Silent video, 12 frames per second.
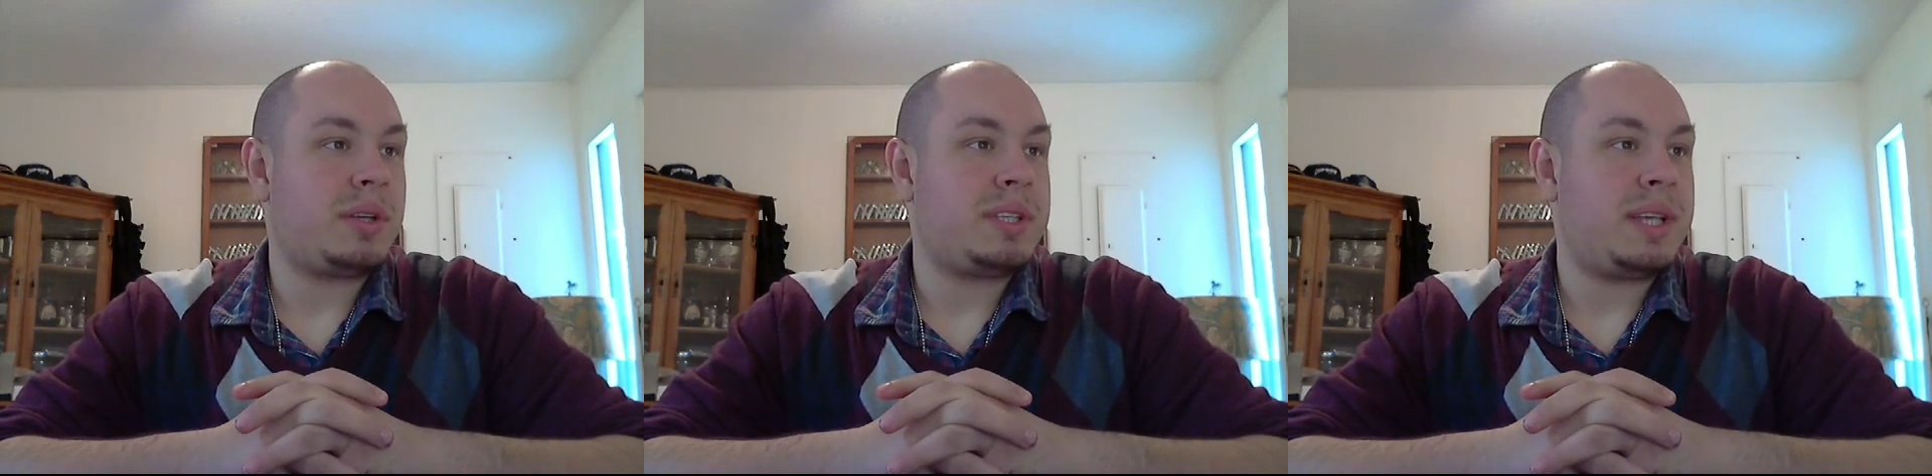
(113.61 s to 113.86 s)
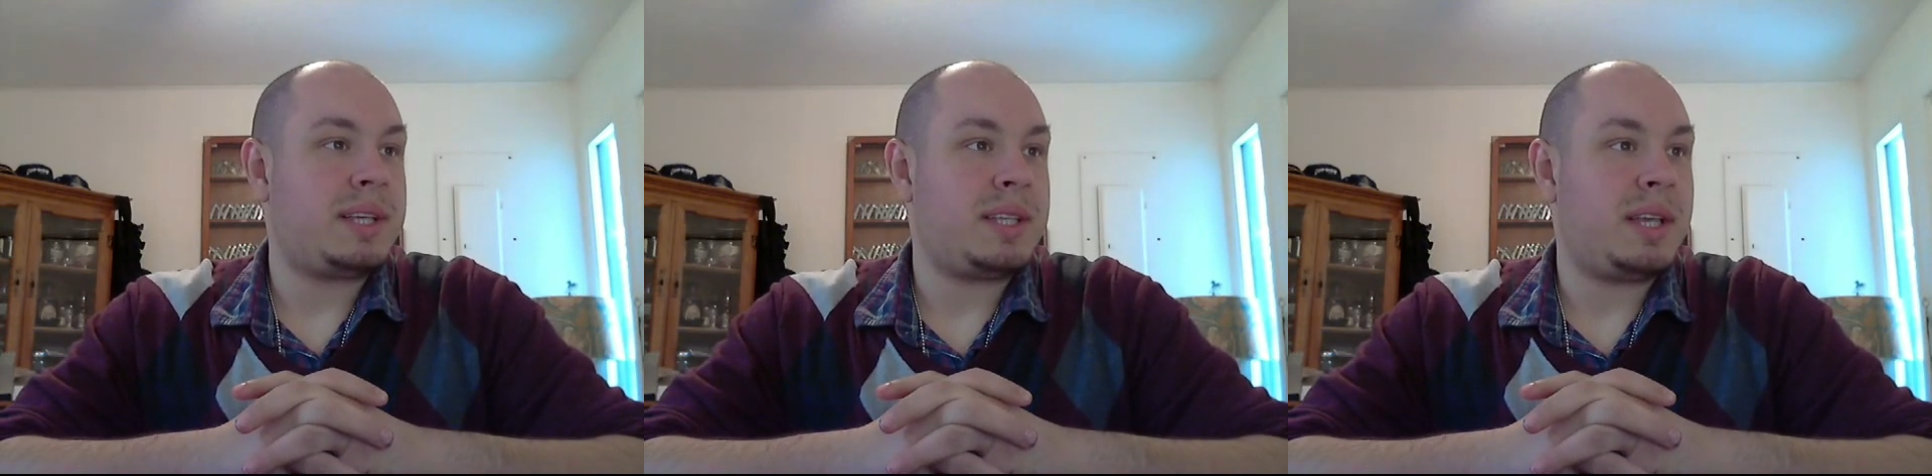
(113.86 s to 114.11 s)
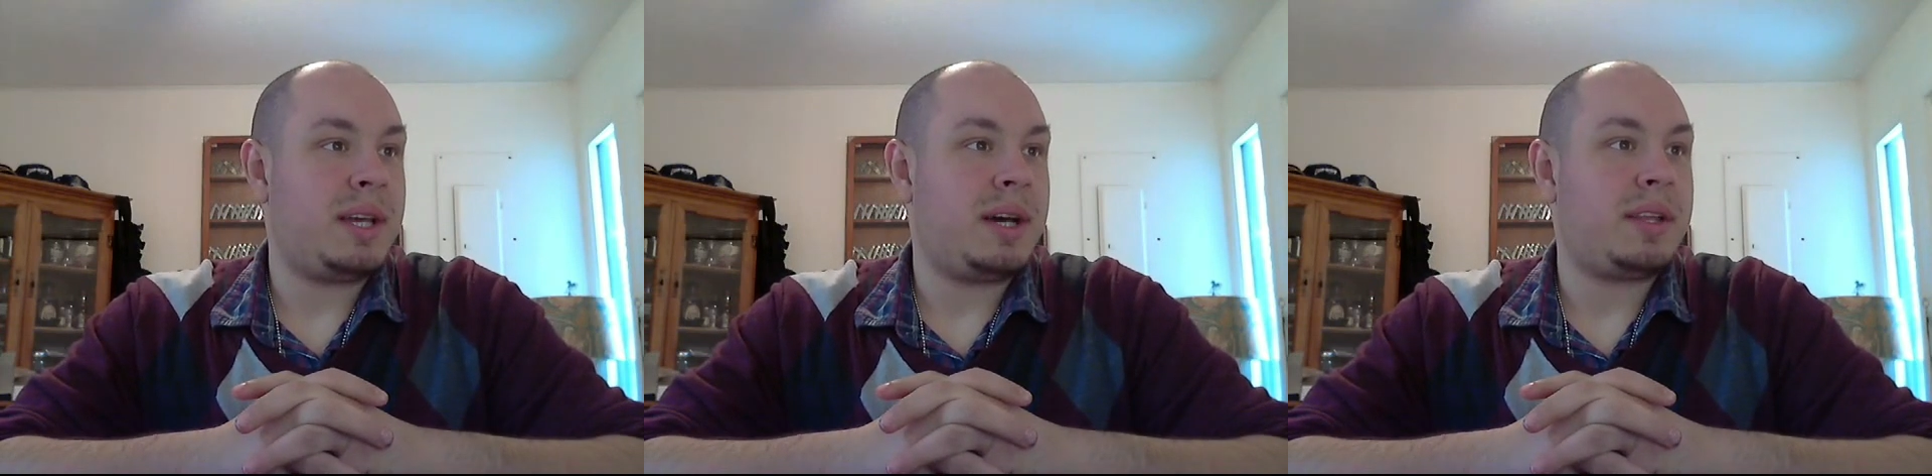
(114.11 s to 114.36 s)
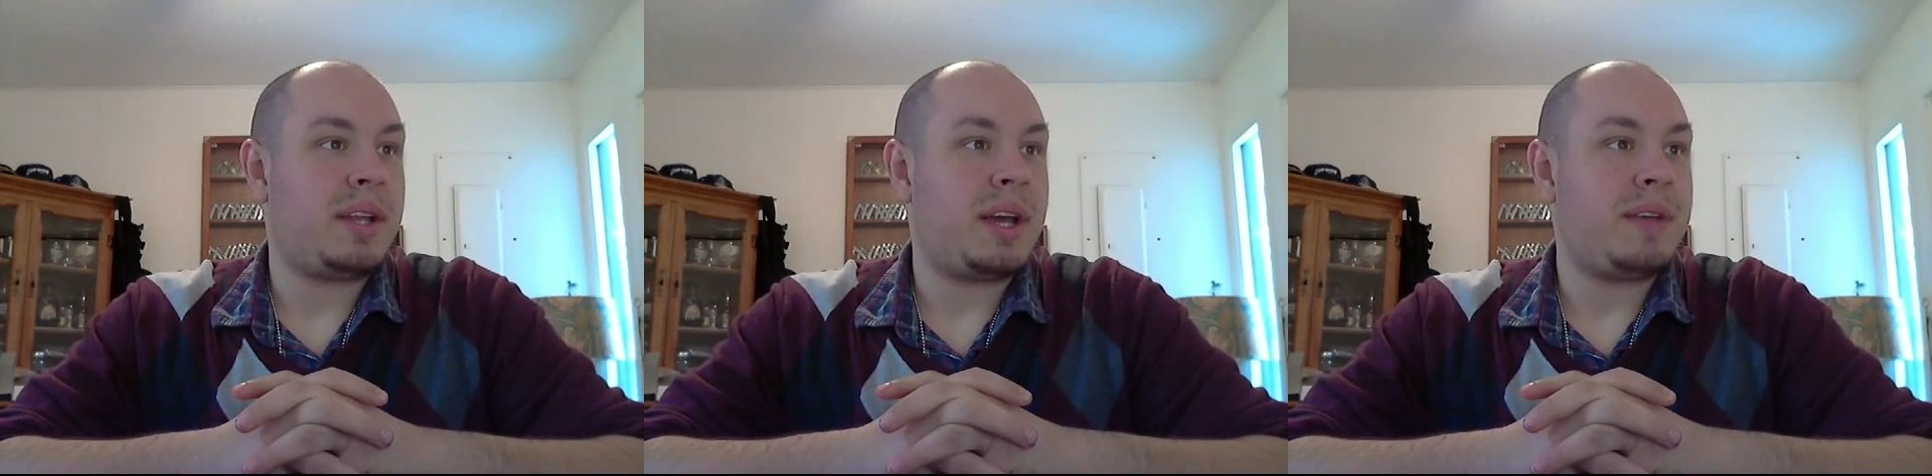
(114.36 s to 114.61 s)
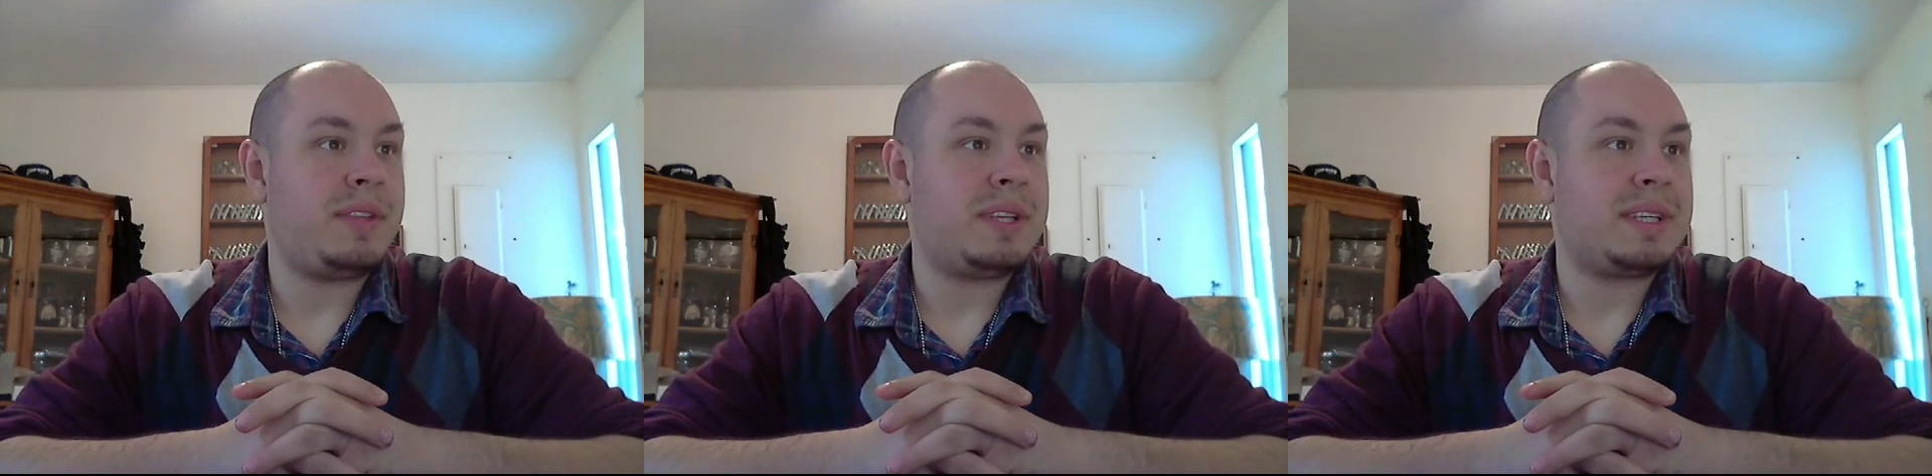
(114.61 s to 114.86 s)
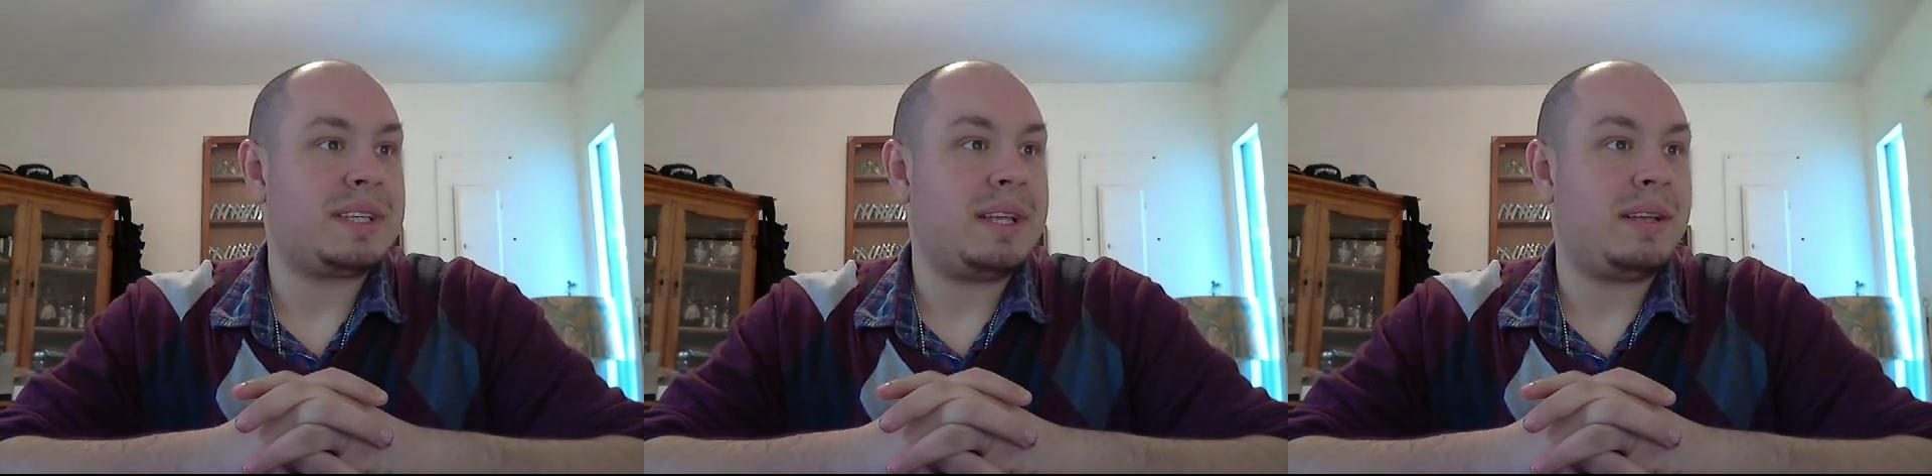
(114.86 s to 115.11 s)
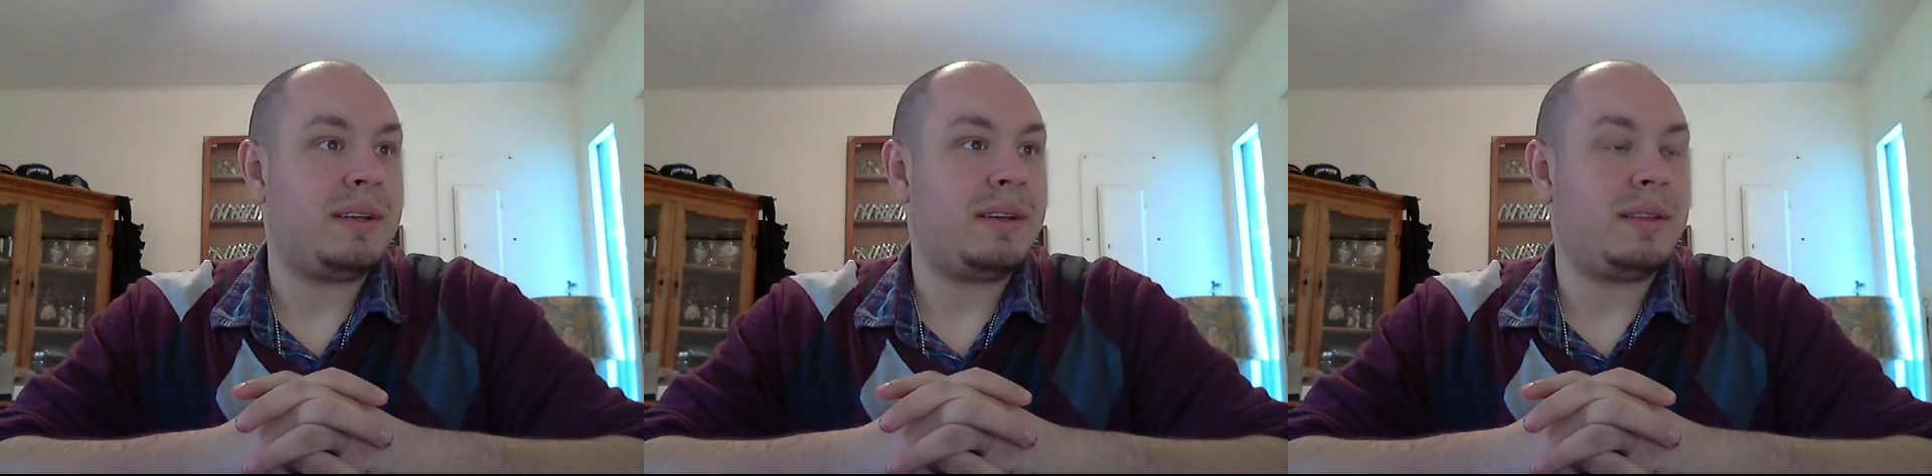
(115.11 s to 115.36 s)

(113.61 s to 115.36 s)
it says the uh, the knife this uh,